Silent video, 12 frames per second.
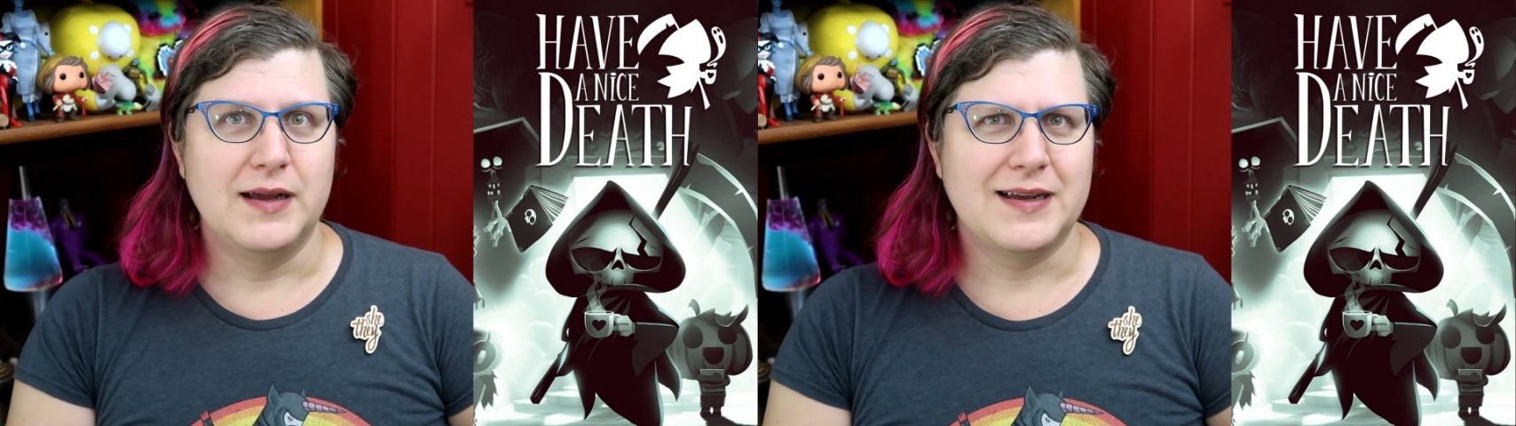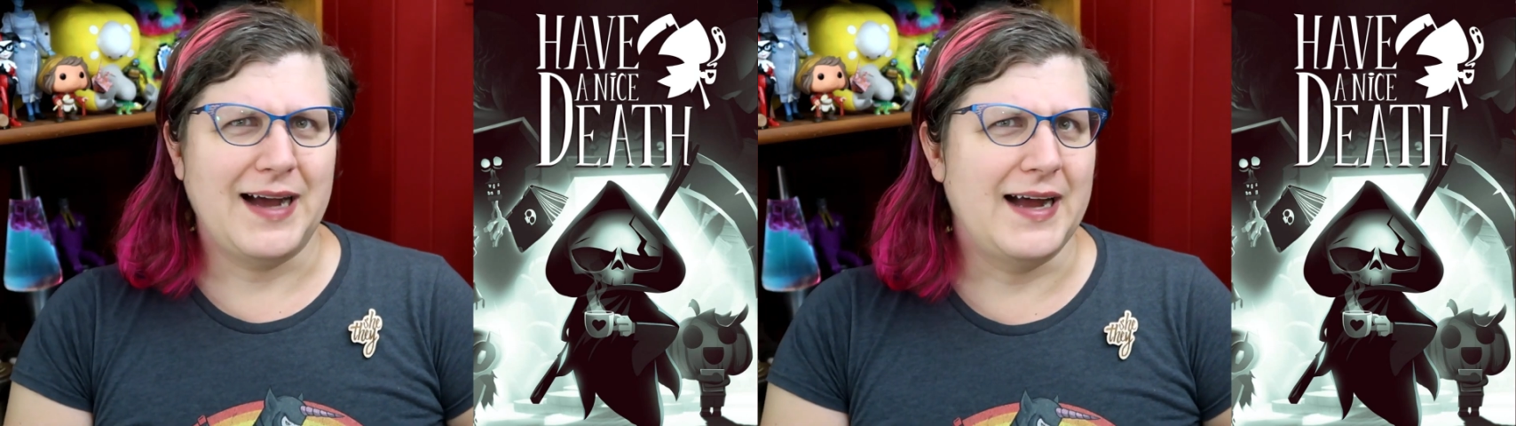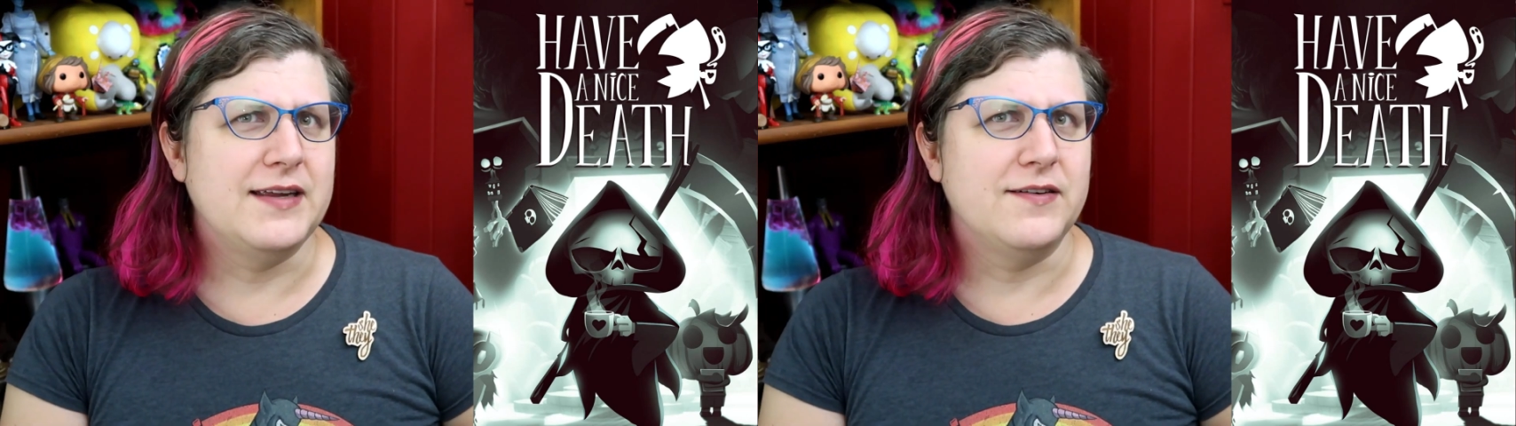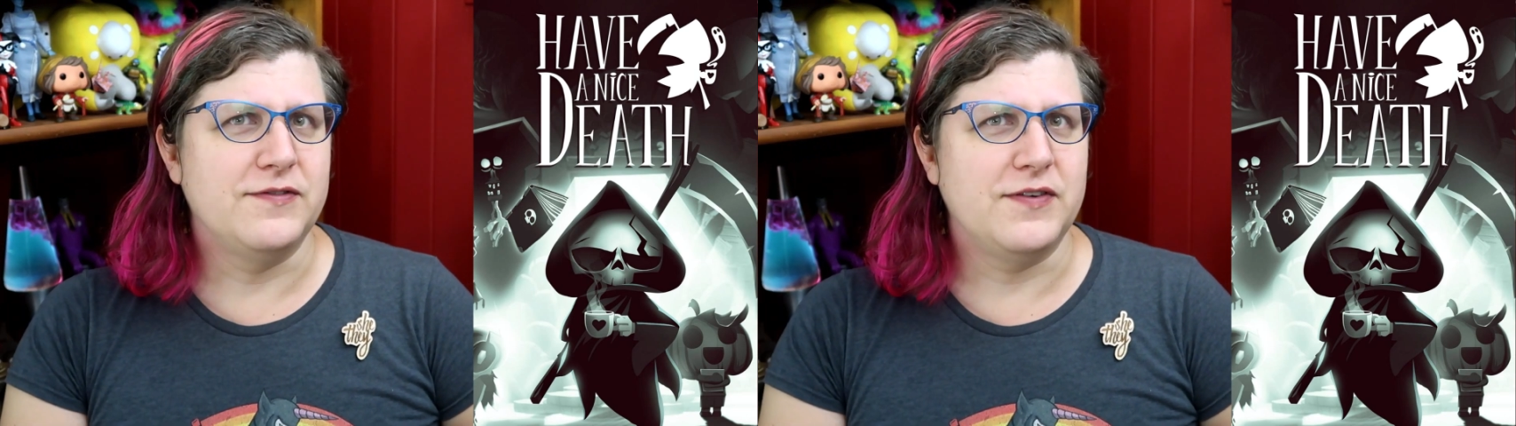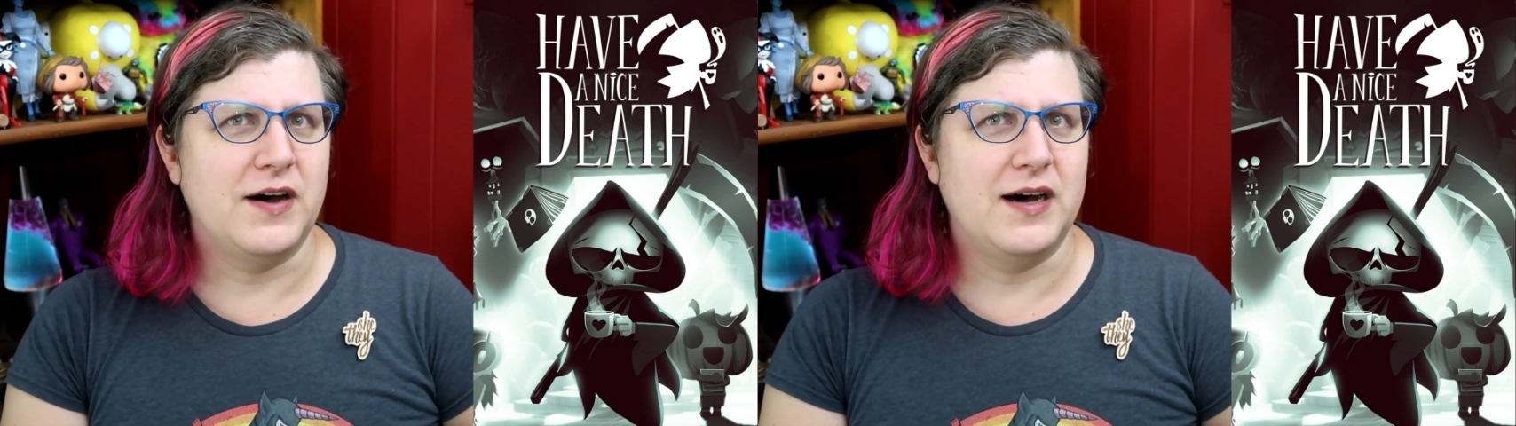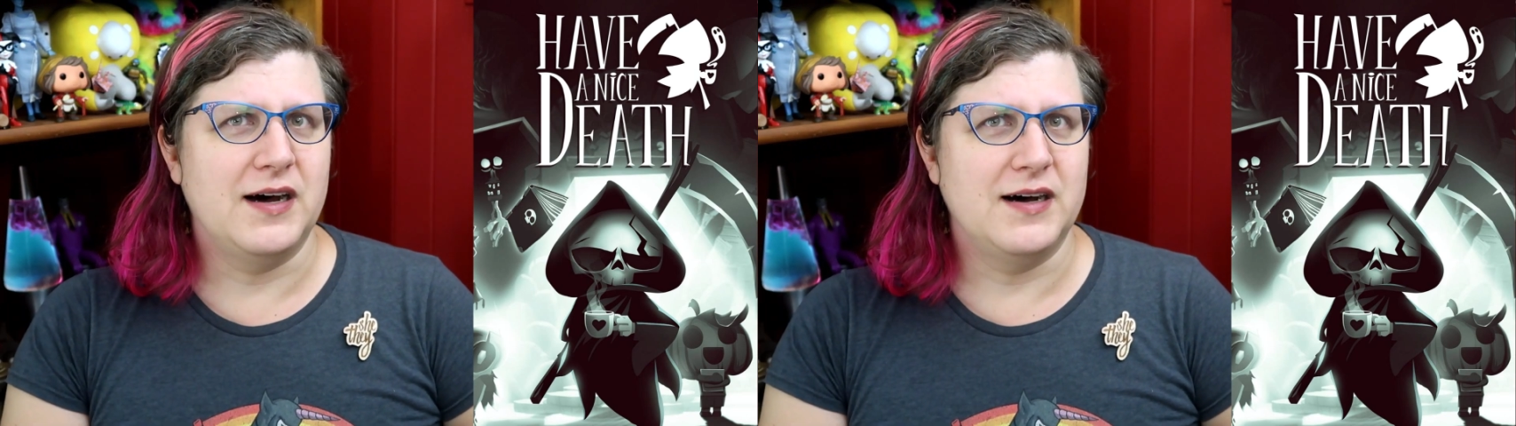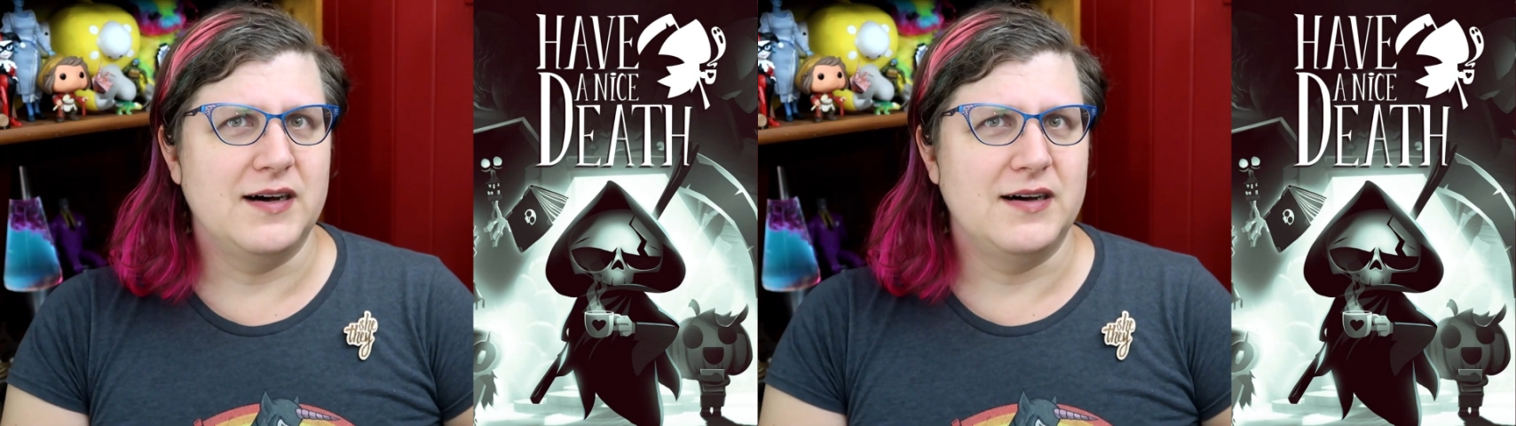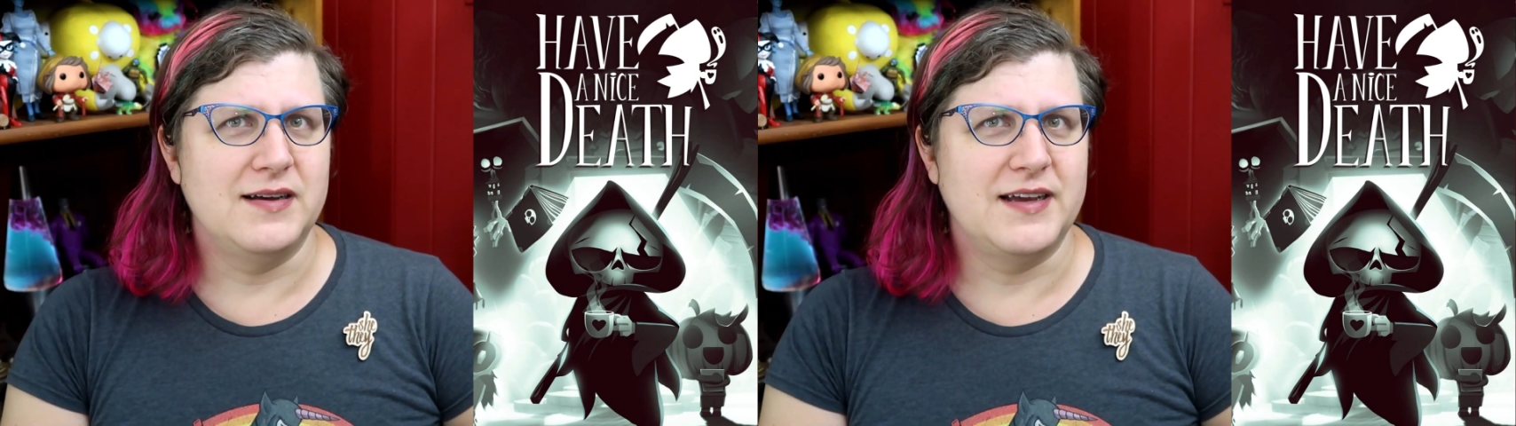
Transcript: kind of